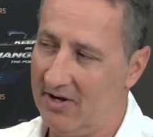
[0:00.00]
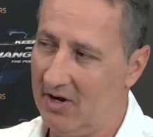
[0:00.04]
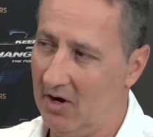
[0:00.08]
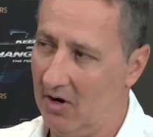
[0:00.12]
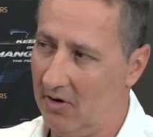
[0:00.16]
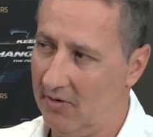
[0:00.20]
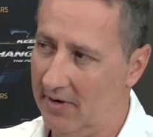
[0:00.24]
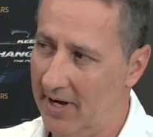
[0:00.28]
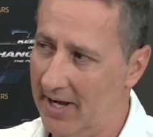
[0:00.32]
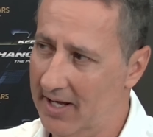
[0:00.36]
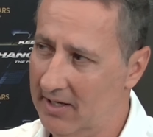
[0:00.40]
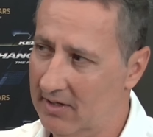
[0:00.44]

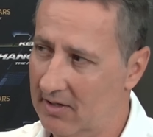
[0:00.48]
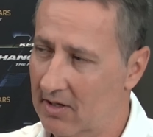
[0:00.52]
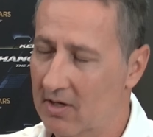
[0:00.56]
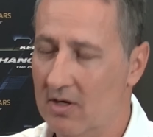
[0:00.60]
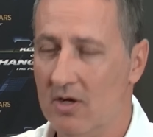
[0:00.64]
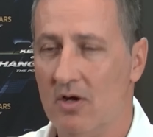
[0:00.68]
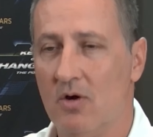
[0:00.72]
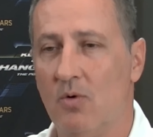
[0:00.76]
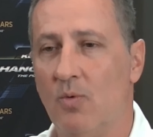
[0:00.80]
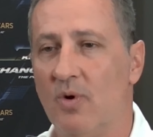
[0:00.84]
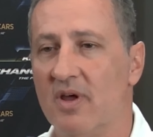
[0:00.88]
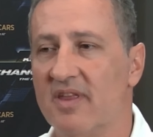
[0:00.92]
R8,
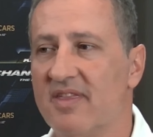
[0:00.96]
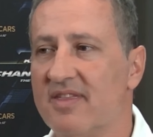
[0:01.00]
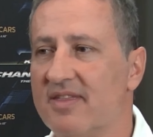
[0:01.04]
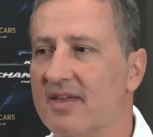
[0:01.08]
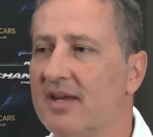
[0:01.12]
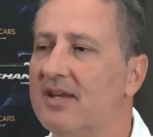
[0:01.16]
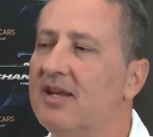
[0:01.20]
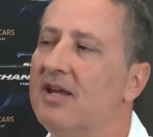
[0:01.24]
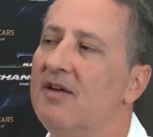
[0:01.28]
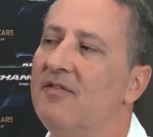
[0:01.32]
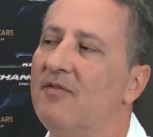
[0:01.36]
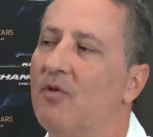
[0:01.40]
with
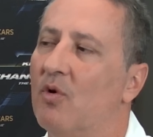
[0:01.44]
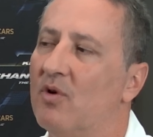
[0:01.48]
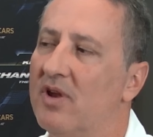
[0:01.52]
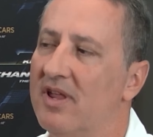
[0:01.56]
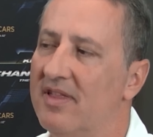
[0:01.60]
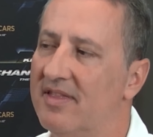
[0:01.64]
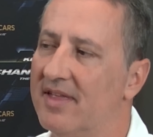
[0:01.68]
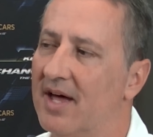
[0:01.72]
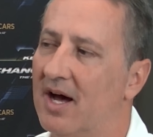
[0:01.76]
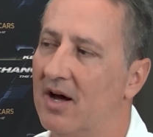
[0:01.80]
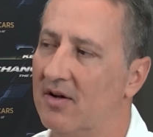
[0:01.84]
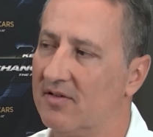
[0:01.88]

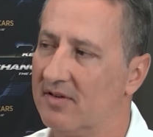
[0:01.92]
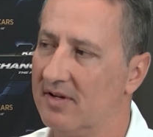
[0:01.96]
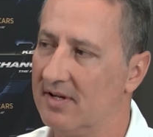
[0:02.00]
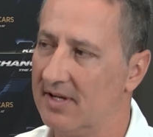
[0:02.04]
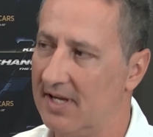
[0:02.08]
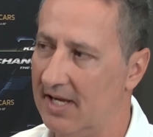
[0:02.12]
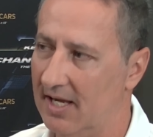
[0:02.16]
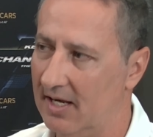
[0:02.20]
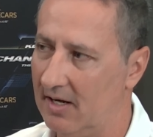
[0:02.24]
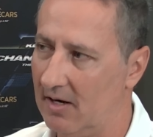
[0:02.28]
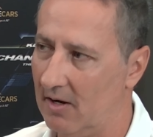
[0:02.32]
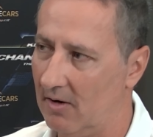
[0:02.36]
40,000
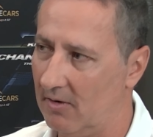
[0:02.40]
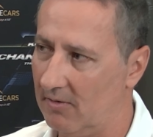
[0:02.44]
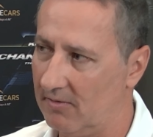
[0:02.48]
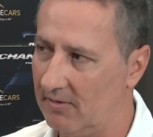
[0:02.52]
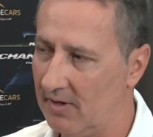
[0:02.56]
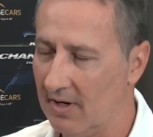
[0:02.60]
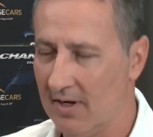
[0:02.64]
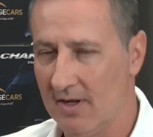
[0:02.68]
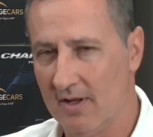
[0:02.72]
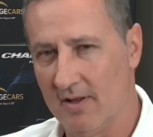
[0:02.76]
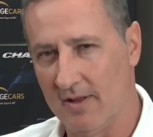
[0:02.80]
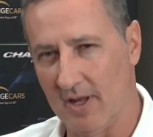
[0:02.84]
kilos.
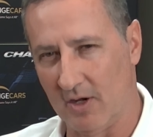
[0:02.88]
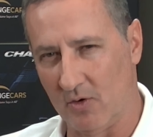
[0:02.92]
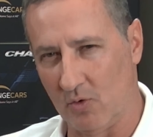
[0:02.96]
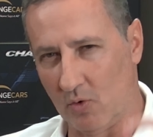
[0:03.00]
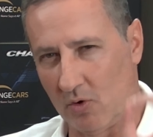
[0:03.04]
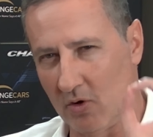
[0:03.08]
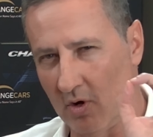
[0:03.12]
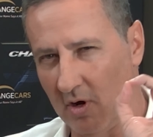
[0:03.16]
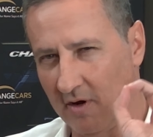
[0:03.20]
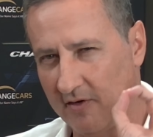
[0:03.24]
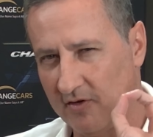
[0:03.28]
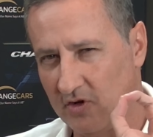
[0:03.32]
It will
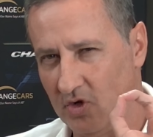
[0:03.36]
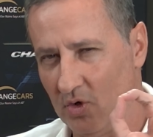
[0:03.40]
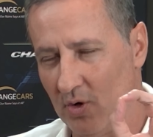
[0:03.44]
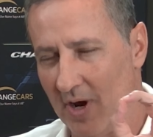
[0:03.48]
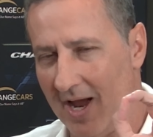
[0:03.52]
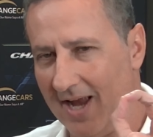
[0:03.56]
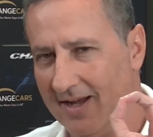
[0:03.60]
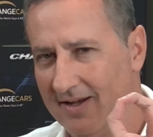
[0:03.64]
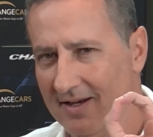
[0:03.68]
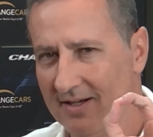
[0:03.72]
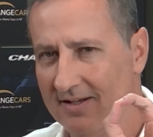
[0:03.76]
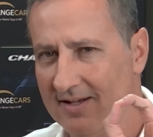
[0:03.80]
cost you
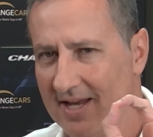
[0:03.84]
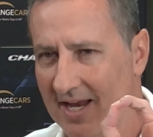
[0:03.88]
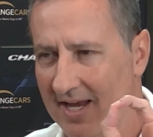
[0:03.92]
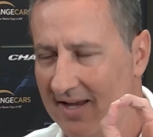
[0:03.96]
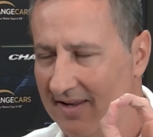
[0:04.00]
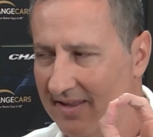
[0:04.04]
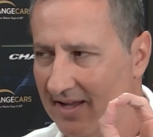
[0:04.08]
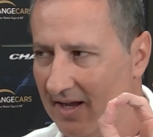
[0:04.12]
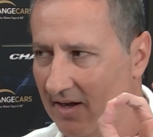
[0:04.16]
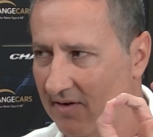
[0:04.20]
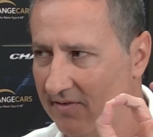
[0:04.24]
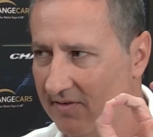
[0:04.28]
under
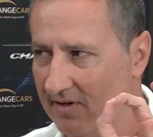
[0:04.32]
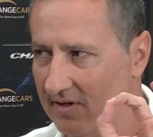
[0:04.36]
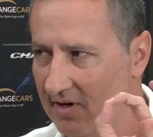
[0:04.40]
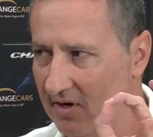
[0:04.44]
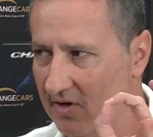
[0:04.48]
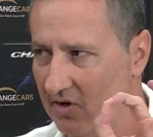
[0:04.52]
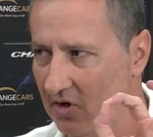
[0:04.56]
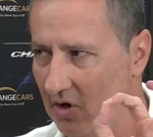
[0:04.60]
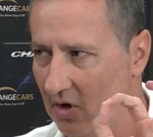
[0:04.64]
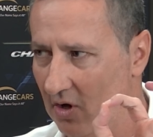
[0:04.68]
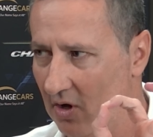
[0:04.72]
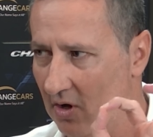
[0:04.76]
10,000 a
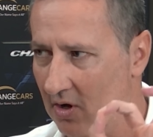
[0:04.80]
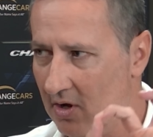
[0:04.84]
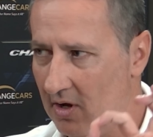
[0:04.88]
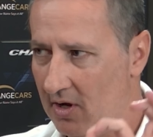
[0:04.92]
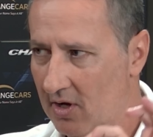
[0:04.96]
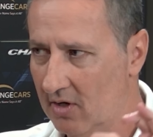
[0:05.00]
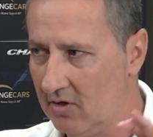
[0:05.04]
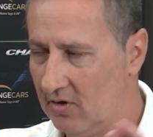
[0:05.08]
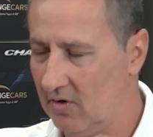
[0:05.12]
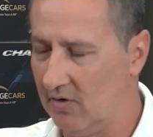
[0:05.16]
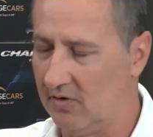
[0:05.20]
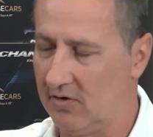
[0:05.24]
year
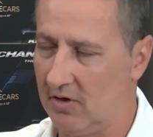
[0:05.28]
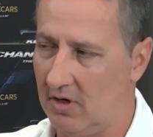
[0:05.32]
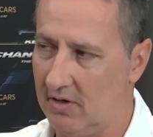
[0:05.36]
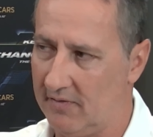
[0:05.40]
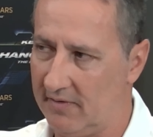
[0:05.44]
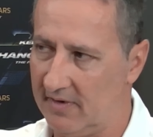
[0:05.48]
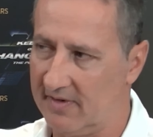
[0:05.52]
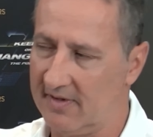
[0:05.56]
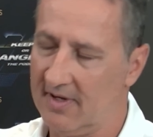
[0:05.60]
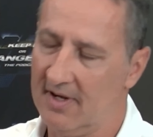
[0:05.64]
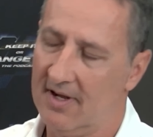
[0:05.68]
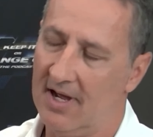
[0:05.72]
to
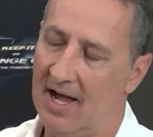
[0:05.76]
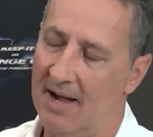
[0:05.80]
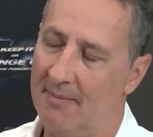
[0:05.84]
service. How